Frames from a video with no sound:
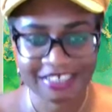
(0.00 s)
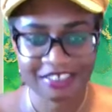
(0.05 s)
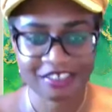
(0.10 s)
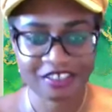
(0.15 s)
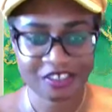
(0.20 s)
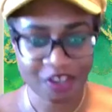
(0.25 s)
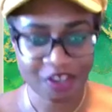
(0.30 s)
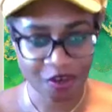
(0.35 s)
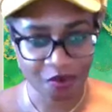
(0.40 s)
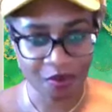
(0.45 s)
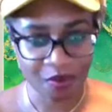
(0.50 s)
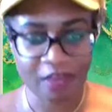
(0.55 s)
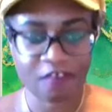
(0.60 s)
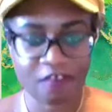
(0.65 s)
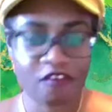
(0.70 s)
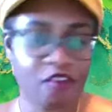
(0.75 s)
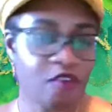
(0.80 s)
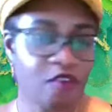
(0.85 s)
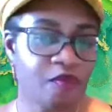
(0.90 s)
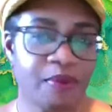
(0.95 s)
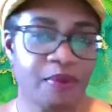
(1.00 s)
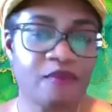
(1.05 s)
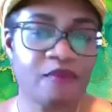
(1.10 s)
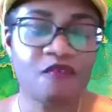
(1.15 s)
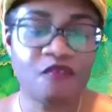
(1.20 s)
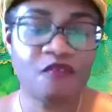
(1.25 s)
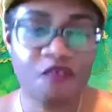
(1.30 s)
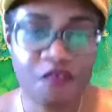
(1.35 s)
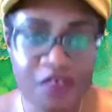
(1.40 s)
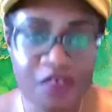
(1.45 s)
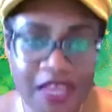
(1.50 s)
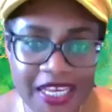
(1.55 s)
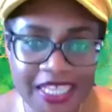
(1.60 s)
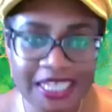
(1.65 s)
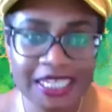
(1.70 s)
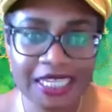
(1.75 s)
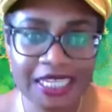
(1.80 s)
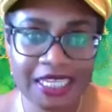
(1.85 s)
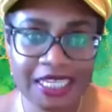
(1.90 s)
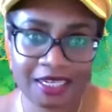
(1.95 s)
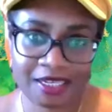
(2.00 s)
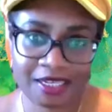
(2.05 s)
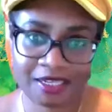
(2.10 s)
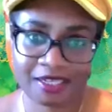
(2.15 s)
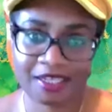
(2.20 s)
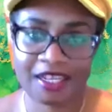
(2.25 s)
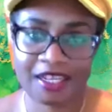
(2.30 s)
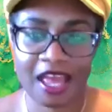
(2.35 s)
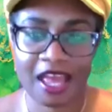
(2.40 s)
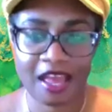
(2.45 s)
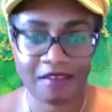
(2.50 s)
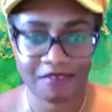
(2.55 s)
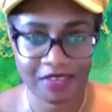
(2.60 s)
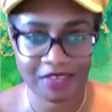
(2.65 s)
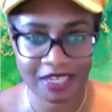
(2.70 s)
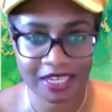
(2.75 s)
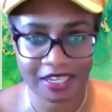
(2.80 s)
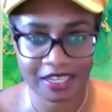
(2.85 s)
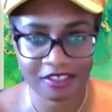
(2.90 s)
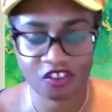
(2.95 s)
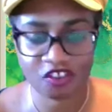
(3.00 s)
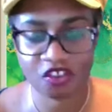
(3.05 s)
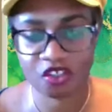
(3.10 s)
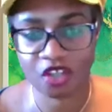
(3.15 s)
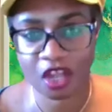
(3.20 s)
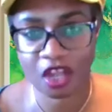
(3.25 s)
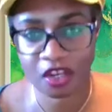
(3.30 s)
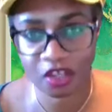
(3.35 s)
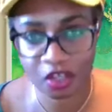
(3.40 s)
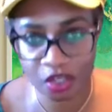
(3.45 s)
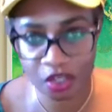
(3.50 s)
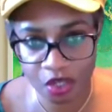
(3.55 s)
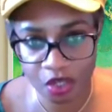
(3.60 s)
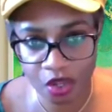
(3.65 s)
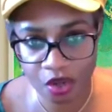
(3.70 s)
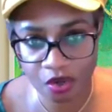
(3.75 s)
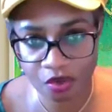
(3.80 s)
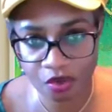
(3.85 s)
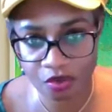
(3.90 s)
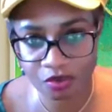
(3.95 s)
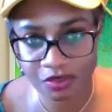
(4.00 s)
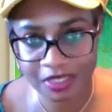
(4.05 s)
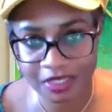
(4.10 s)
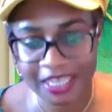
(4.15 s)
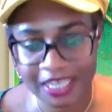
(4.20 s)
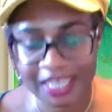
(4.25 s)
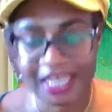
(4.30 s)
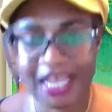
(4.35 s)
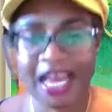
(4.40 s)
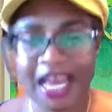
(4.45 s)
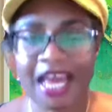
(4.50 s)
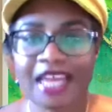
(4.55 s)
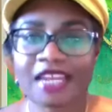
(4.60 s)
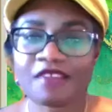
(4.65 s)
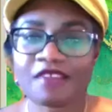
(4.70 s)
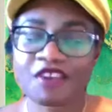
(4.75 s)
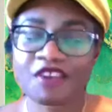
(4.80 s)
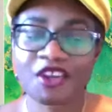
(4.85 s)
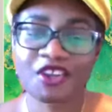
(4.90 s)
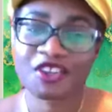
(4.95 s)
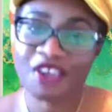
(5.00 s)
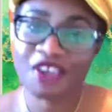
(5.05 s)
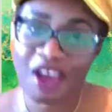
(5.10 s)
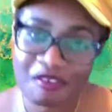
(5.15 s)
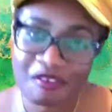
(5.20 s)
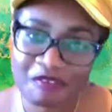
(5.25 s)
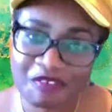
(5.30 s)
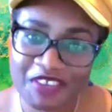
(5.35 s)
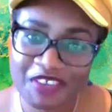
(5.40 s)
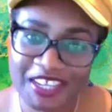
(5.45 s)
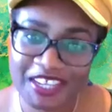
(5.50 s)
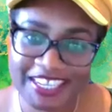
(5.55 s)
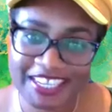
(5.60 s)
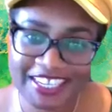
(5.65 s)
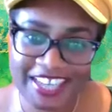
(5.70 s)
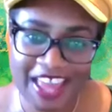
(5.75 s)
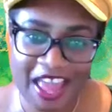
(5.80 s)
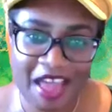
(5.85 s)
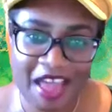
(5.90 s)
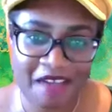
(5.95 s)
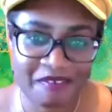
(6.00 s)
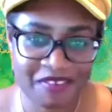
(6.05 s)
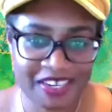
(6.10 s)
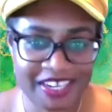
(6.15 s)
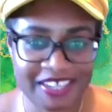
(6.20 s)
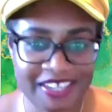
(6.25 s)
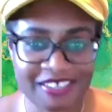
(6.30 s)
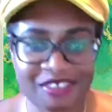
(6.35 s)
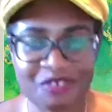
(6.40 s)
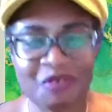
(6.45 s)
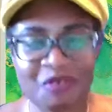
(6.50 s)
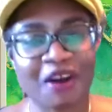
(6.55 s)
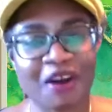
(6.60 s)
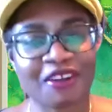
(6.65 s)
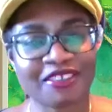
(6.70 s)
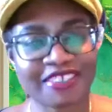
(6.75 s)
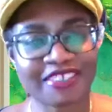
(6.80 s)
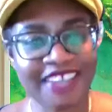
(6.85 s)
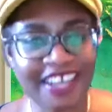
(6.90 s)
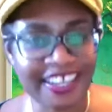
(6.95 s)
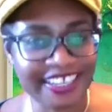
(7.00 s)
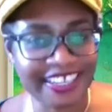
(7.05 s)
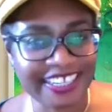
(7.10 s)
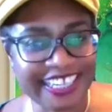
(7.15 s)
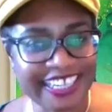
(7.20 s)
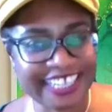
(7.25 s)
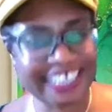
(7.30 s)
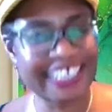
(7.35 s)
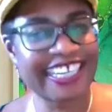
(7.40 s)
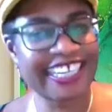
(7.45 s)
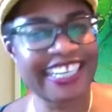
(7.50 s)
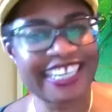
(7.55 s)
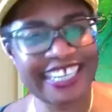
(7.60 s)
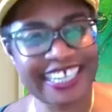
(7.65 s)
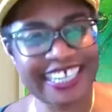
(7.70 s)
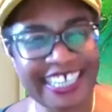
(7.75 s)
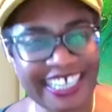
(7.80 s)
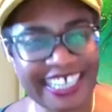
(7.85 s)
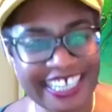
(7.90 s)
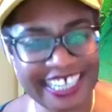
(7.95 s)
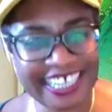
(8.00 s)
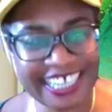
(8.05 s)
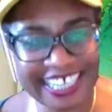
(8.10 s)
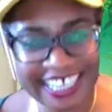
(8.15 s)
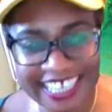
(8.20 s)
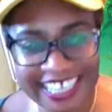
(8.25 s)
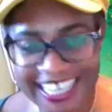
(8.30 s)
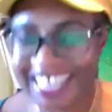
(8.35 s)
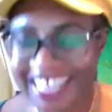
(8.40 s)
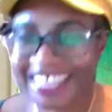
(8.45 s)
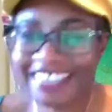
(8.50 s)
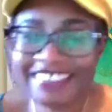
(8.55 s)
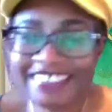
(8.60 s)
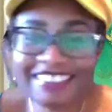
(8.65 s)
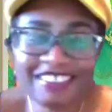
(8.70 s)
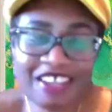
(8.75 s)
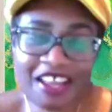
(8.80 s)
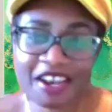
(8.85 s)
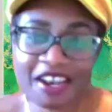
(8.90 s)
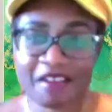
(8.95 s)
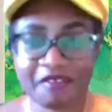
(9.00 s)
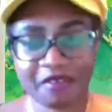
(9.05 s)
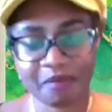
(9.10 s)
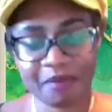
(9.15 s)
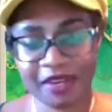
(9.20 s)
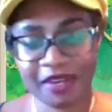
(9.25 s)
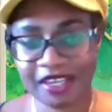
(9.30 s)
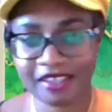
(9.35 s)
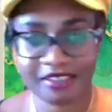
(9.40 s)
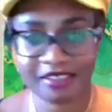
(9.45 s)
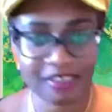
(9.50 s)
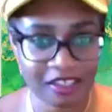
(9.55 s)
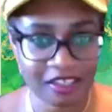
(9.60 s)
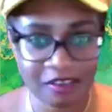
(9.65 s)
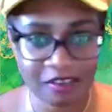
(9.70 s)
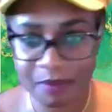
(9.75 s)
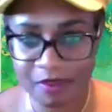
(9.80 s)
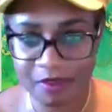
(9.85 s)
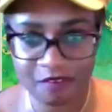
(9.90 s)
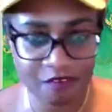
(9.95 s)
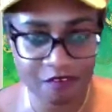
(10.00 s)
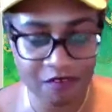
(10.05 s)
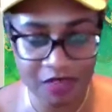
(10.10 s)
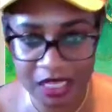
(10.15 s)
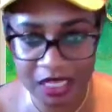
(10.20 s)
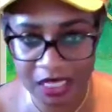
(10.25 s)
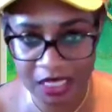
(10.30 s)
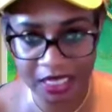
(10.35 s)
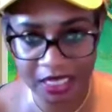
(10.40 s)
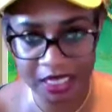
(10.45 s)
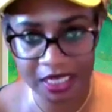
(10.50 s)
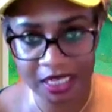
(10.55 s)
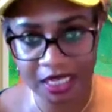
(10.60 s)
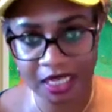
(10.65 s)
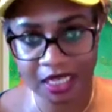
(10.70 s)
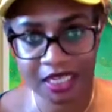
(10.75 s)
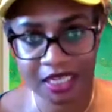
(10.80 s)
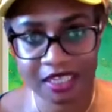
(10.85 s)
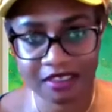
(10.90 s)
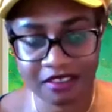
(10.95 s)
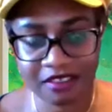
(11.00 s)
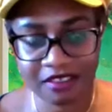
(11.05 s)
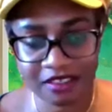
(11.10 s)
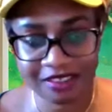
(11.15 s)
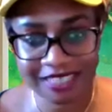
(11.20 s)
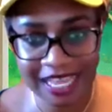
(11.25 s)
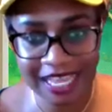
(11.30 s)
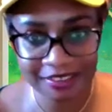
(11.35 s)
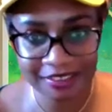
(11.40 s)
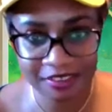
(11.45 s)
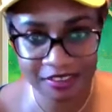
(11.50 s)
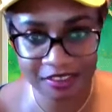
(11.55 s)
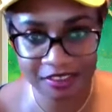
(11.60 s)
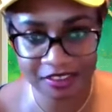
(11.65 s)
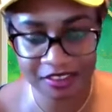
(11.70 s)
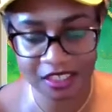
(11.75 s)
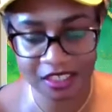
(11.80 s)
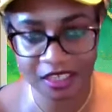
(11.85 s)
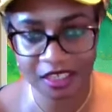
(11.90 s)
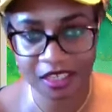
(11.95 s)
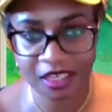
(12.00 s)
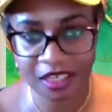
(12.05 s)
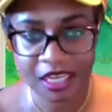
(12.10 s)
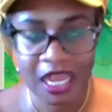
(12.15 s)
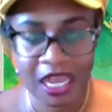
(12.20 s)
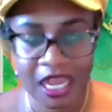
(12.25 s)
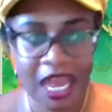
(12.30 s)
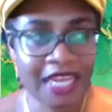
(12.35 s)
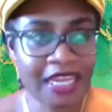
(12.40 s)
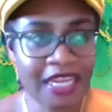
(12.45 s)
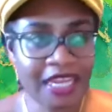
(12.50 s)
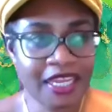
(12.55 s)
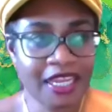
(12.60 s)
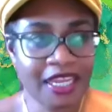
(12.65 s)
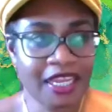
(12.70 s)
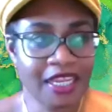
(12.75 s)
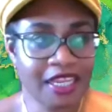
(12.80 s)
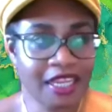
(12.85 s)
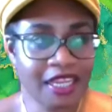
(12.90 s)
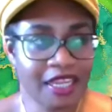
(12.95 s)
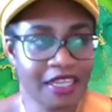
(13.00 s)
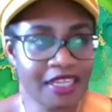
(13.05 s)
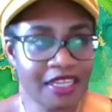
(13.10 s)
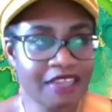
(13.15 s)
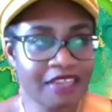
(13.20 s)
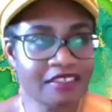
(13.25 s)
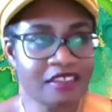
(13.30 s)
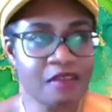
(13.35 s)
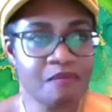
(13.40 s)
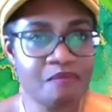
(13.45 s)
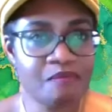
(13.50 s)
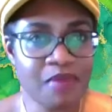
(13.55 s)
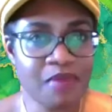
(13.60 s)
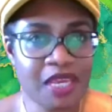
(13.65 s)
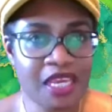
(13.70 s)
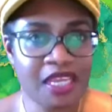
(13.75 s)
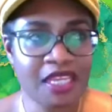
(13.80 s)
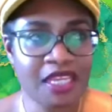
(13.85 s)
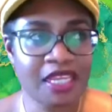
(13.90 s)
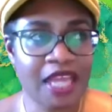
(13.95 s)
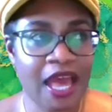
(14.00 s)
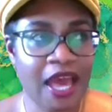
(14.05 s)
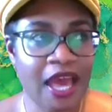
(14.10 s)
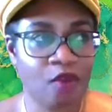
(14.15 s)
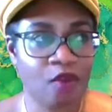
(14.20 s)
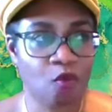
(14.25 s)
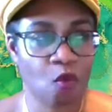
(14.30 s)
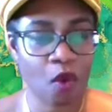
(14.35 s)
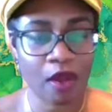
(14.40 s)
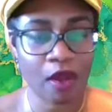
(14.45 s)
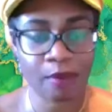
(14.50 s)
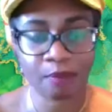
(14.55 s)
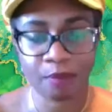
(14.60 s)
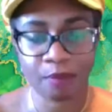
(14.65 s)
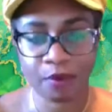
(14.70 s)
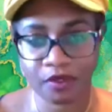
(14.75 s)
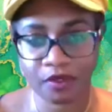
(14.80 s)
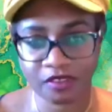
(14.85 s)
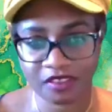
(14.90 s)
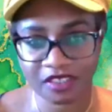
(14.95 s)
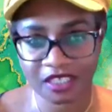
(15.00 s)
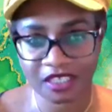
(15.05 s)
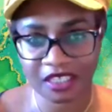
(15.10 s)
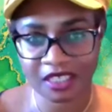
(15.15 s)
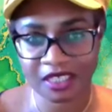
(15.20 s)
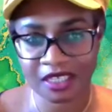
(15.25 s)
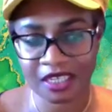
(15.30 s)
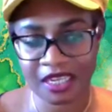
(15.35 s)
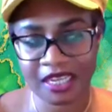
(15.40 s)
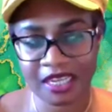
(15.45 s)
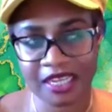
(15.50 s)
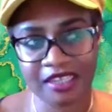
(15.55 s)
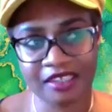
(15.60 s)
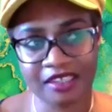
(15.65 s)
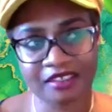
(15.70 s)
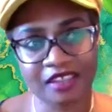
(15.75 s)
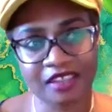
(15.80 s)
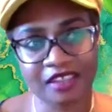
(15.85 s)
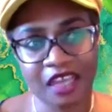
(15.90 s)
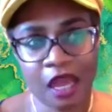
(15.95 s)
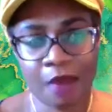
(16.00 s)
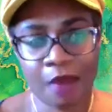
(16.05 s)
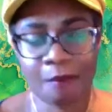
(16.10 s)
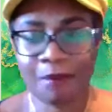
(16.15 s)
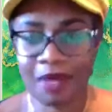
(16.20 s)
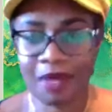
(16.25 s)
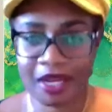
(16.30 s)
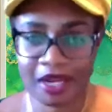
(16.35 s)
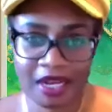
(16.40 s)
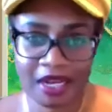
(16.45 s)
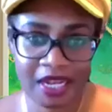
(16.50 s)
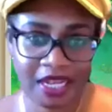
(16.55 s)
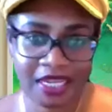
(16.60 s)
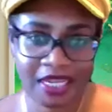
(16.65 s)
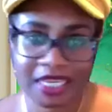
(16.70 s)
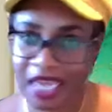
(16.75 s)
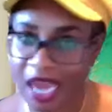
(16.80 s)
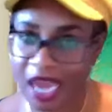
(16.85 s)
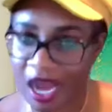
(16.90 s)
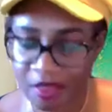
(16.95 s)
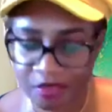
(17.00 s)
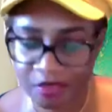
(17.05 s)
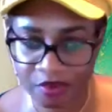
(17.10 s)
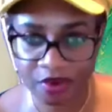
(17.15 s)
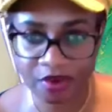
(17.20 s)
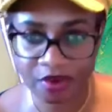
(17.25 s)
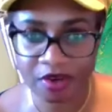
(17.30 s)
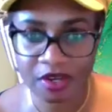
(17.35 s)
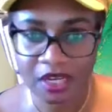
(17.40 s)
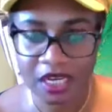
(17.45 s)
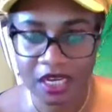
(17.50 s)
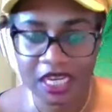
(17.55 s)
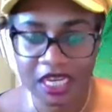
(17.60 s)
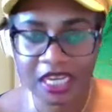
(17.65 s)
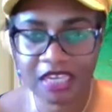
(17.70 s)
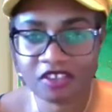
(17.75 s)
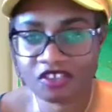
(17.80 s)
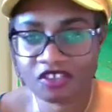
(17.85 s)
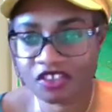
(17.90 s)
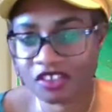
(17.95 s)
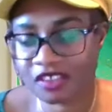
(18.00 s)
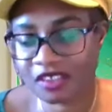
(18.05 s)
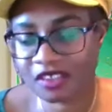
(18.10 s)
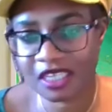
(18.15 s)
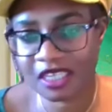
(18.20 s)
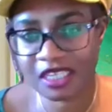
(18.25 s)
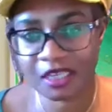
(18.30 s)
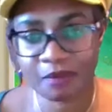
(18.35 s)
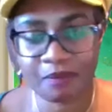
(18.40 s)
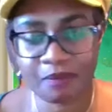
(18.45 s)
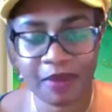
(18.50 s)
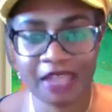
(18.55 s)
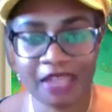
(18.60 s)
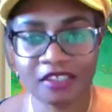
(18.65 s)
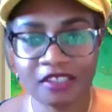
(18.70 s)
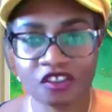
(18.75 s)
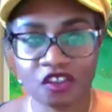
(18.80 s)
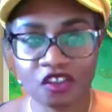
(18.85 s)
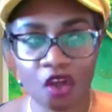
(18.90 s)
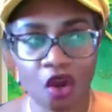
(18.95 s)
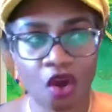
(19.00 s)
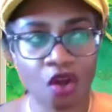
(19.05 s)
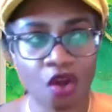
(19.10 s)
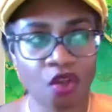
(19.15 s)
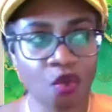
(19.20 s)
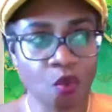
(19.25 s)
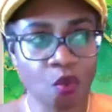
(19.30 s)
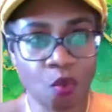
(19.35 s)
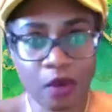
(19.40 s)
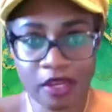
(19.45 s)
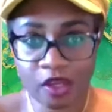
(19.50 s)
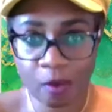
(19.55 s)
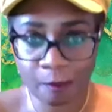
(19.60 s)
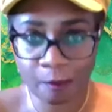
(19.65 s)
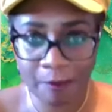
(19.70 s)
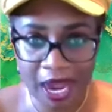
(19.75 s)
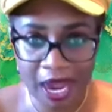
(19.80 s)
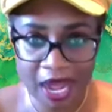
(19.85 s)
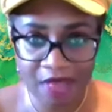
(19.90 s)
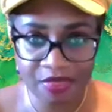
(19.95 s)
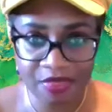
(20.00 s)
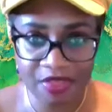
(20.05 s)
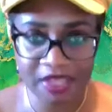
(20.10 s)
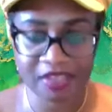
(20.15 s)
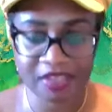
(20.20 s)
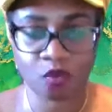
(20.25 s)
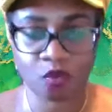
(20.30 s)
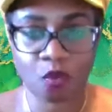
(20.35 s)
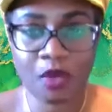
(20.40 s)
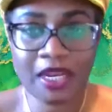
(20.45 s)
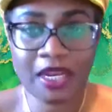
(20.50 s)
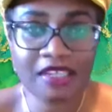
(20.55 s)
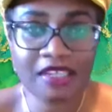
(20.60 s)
So if you've been feeling the heaviness, you're not alone. And if you're not feeling the heaviness, well done. Because not everybody's going to be feeling this intensity. And it doesn't mean that one person is better than the other. It's just, it depends on what your path is. What